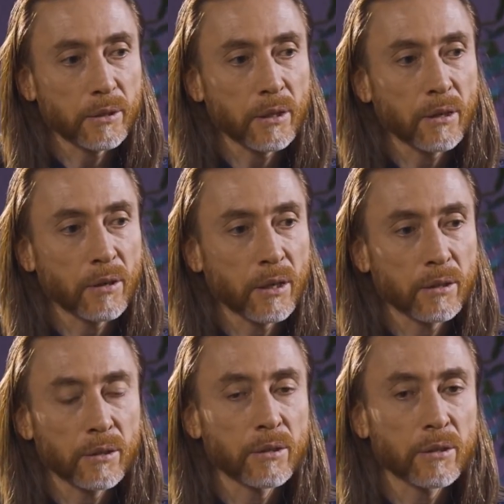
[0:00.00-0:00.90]
Others state
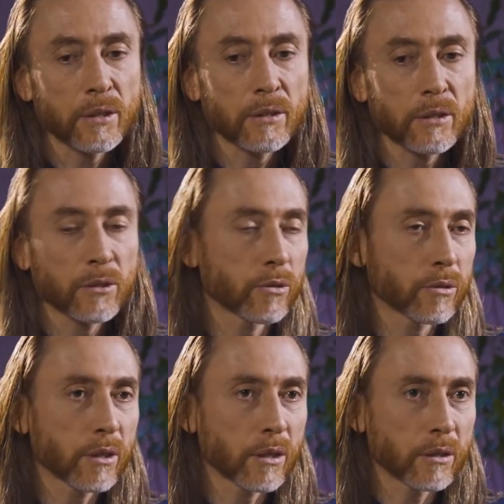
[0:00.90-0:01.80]
that yoga is about
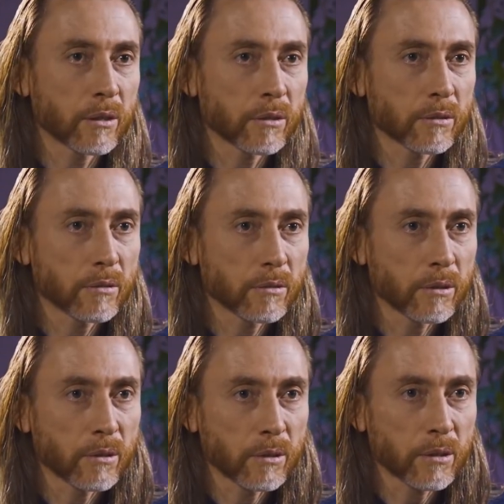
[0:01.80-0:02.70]
reconnecting
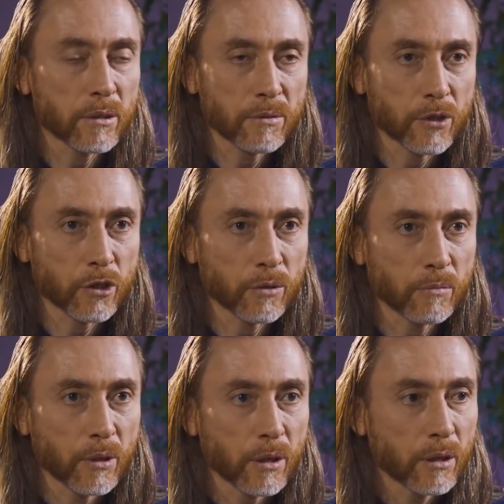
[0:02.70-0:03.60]
with the sublime.
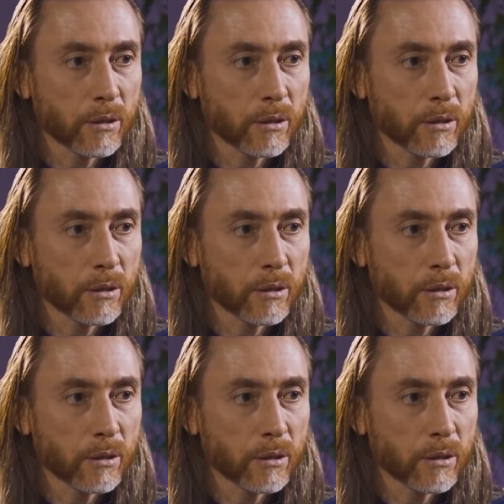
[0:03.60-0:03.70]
